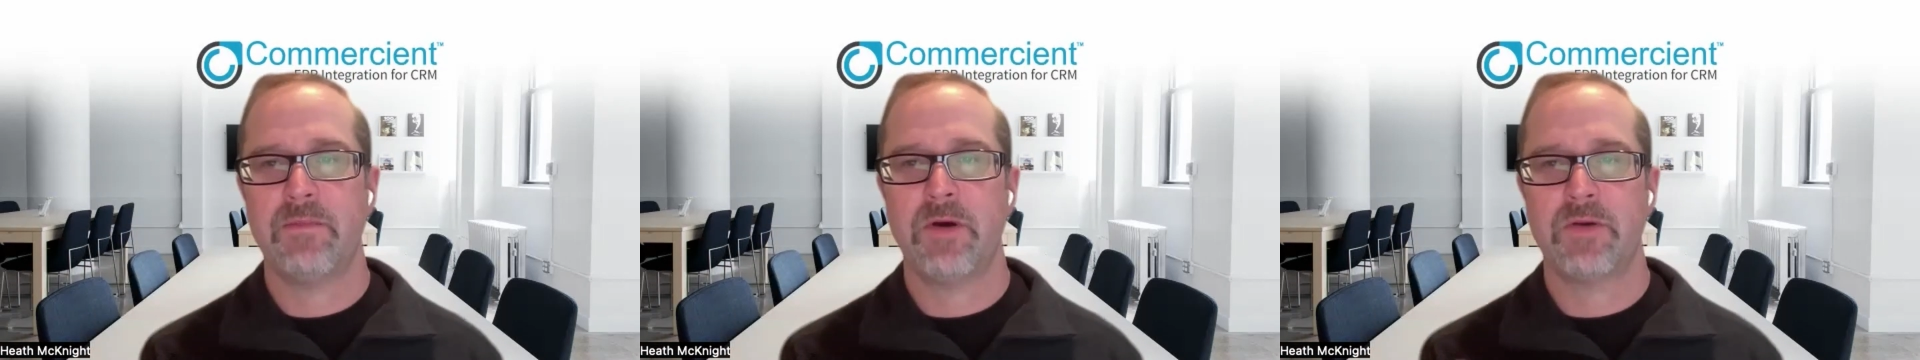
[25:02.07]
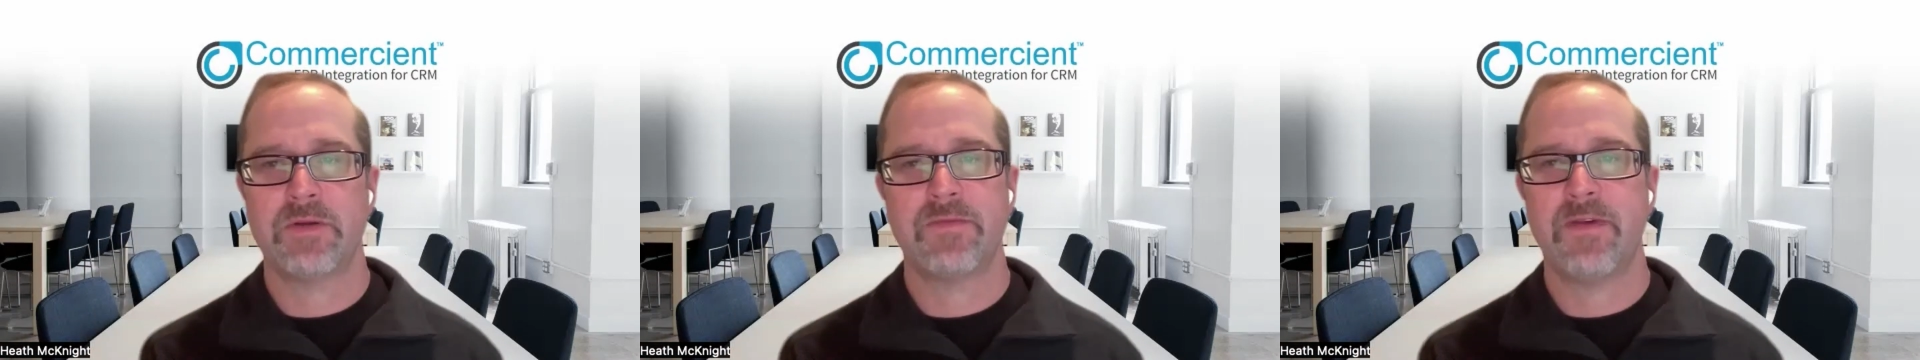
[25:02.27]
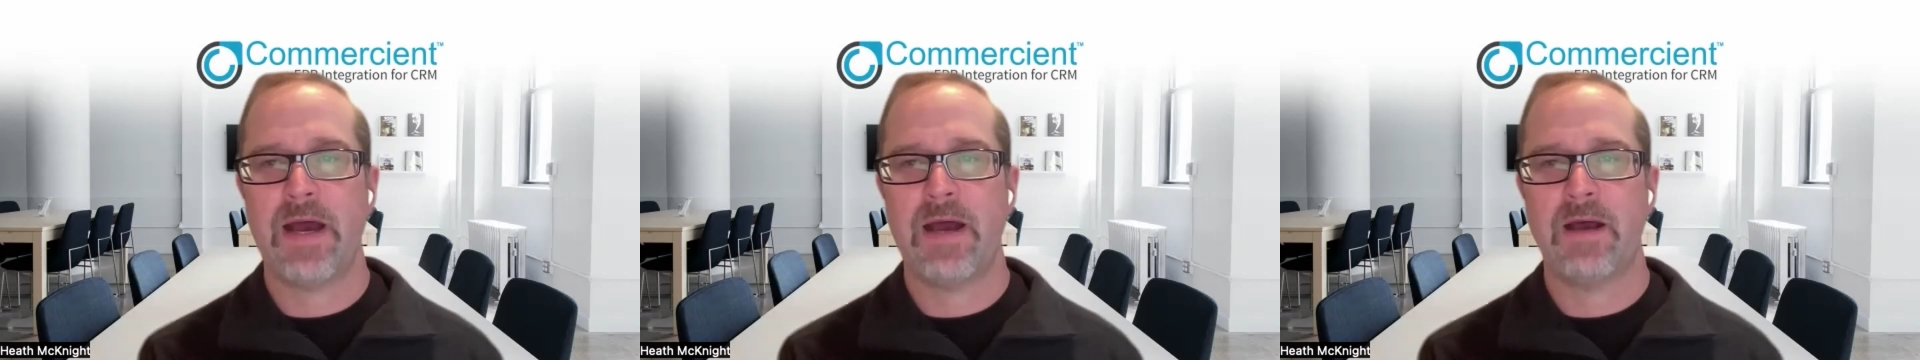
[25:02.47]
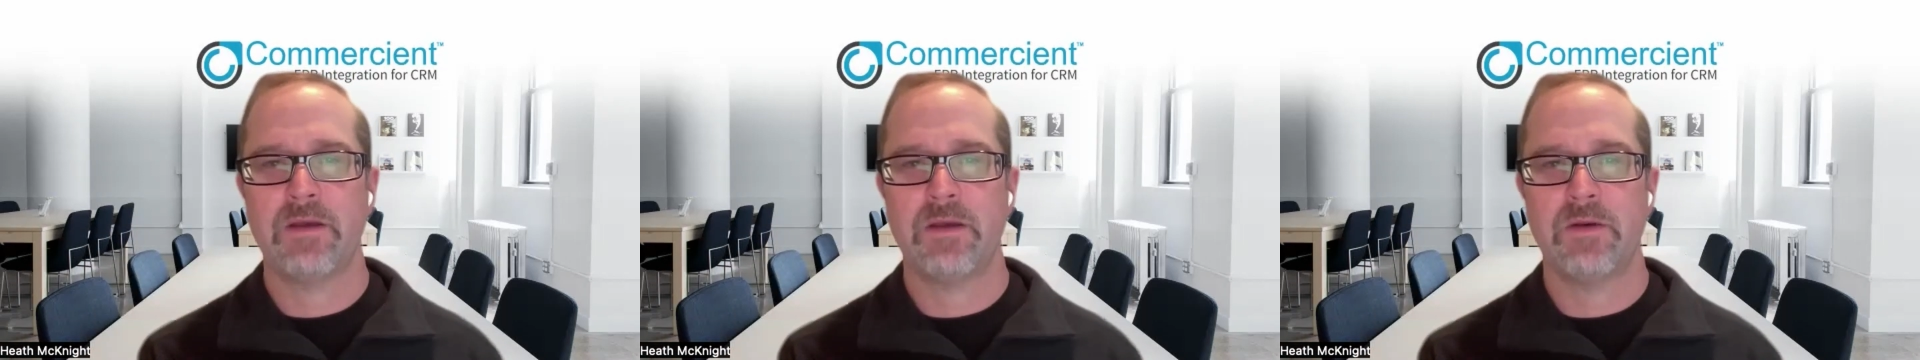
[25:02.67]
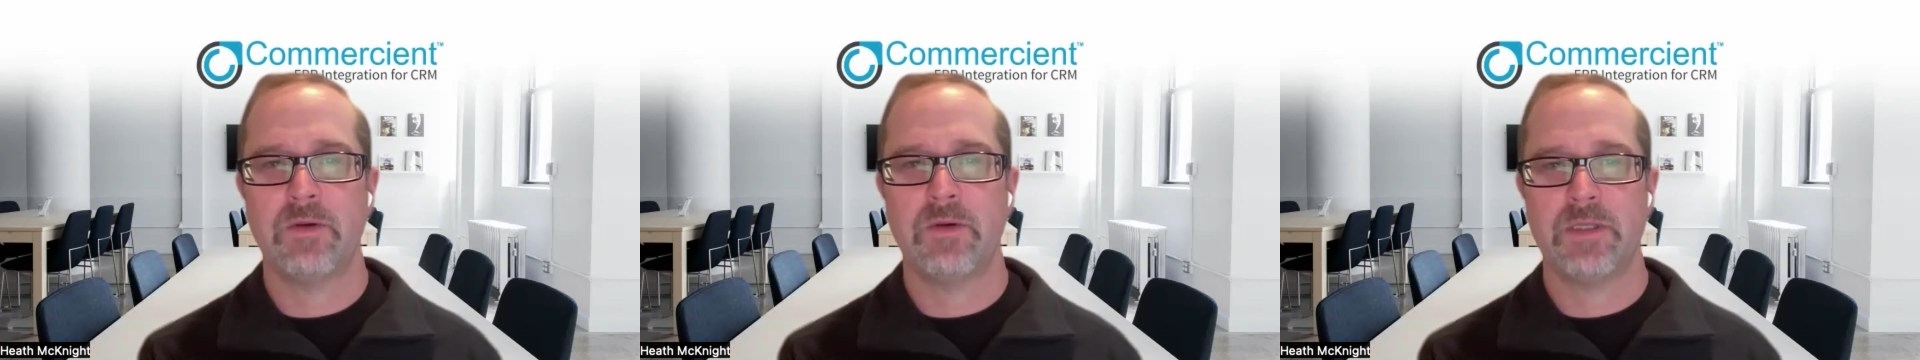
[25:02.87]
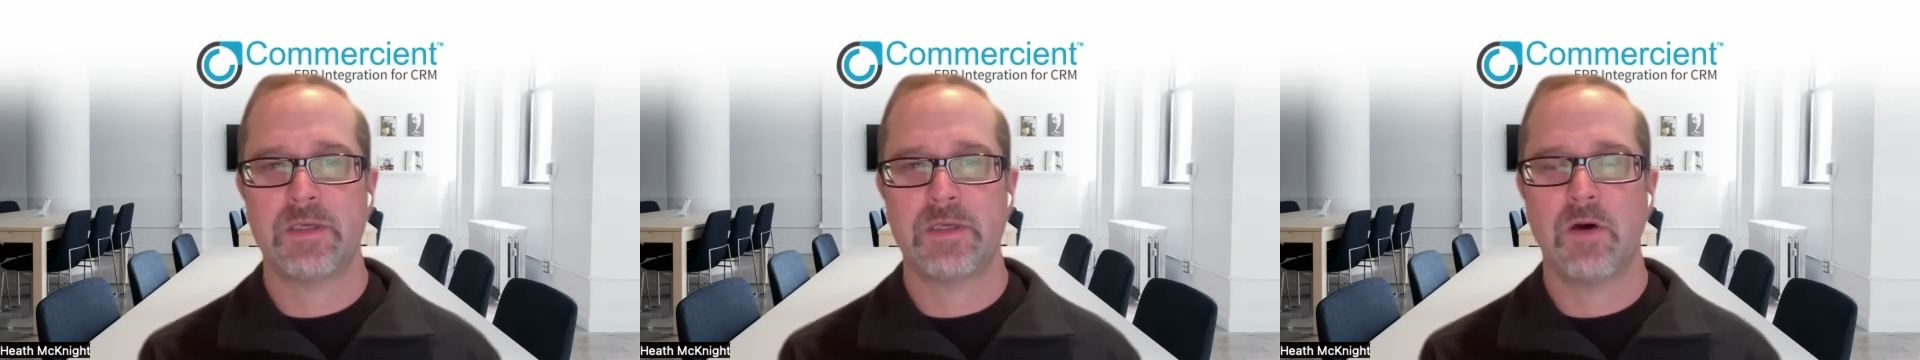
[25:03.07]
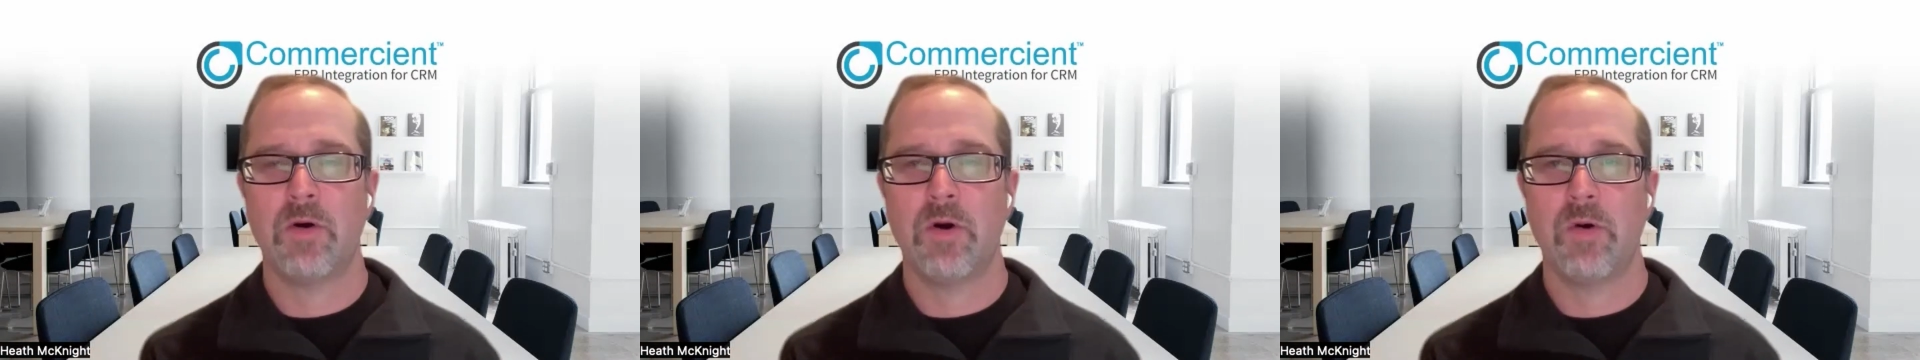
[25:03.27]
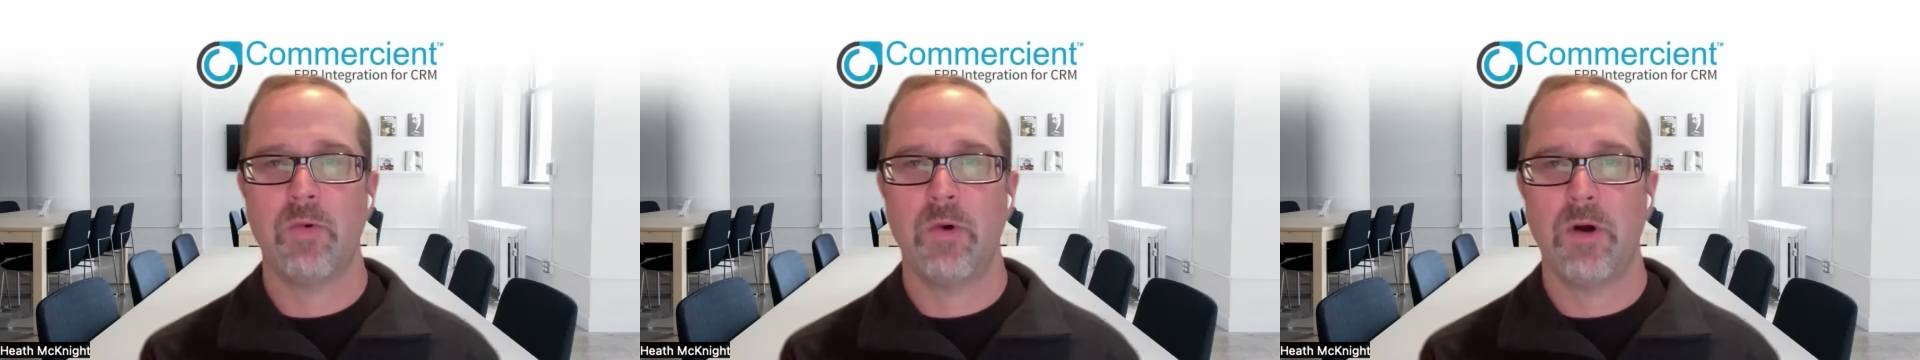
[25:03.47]
most value in
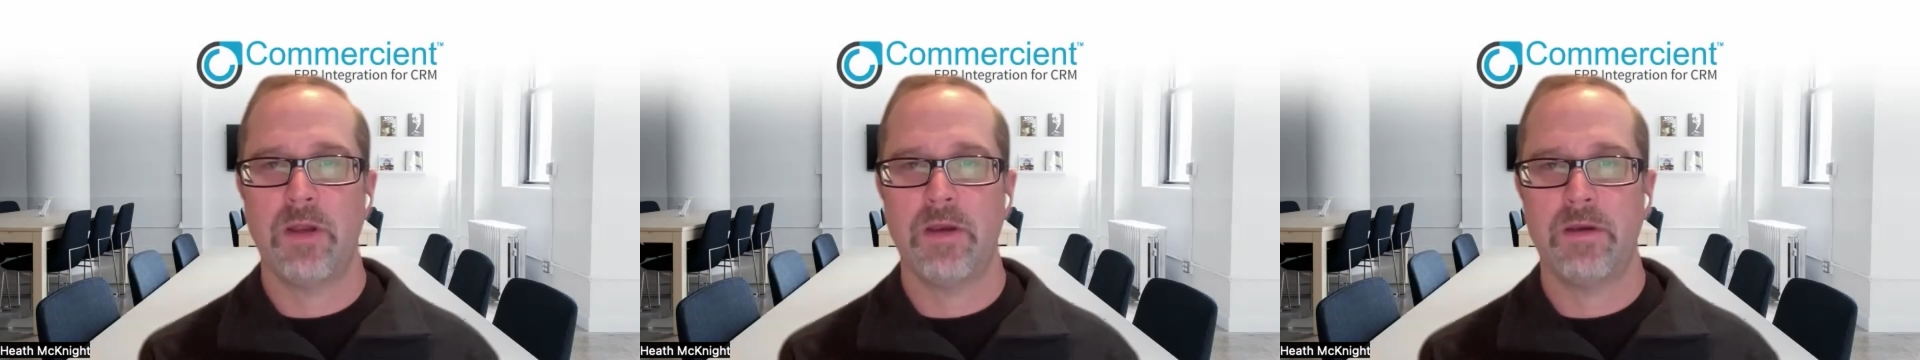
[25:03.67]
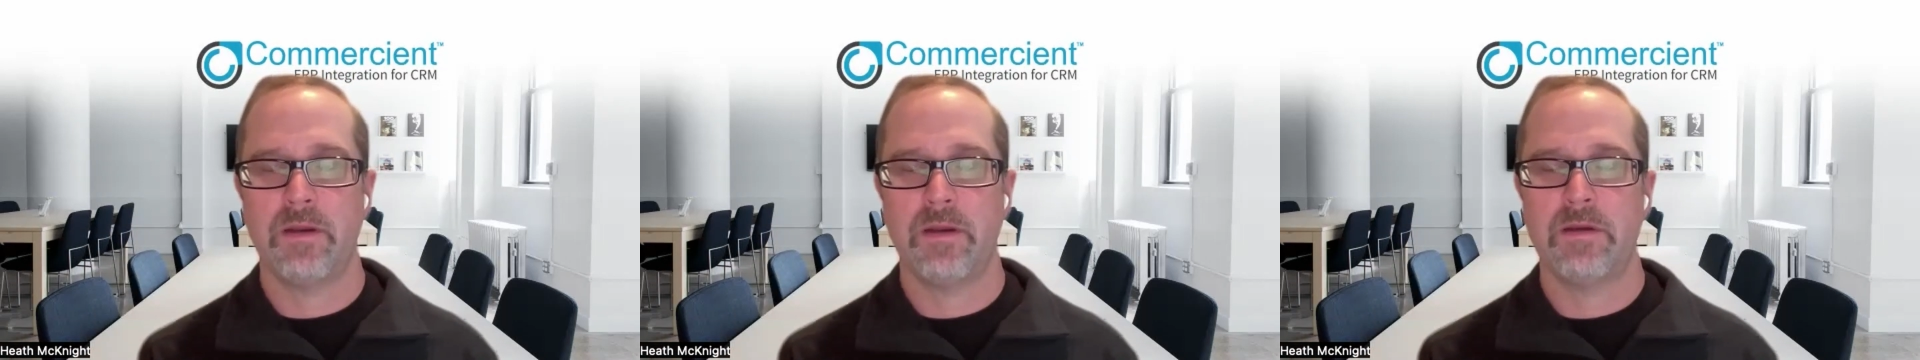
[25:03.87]
Zoho One?